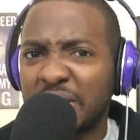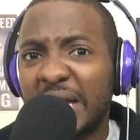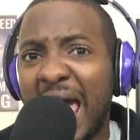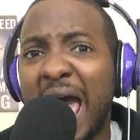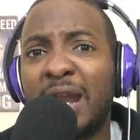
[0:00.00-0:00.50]

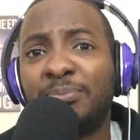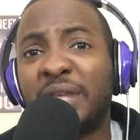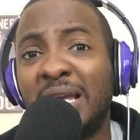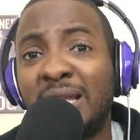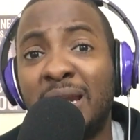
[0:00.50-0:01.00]
to Adam
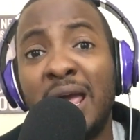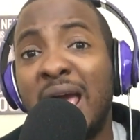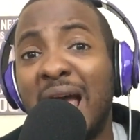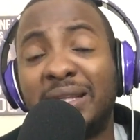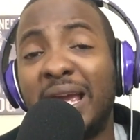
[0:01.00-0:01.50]
Thielen
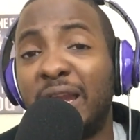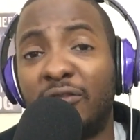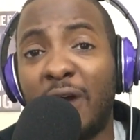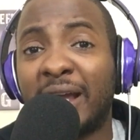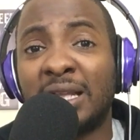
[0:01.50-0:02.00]
at the end
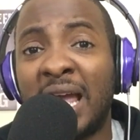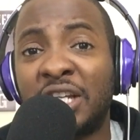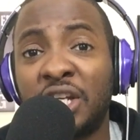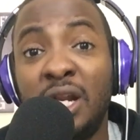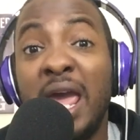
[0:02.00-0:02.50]
of
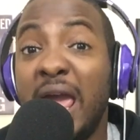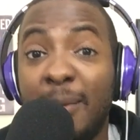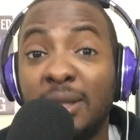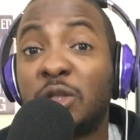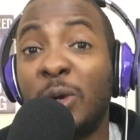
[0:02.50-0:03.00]
regulation
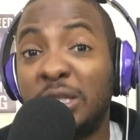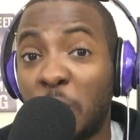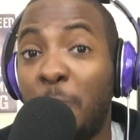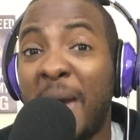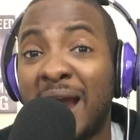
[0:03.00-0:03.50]
in between
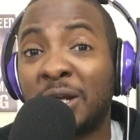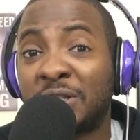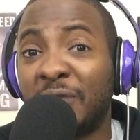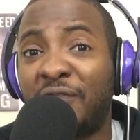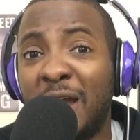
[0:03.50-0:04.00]
two
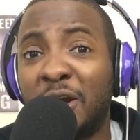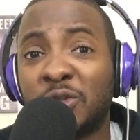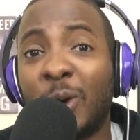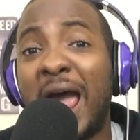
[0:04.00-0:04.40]
Packers defenders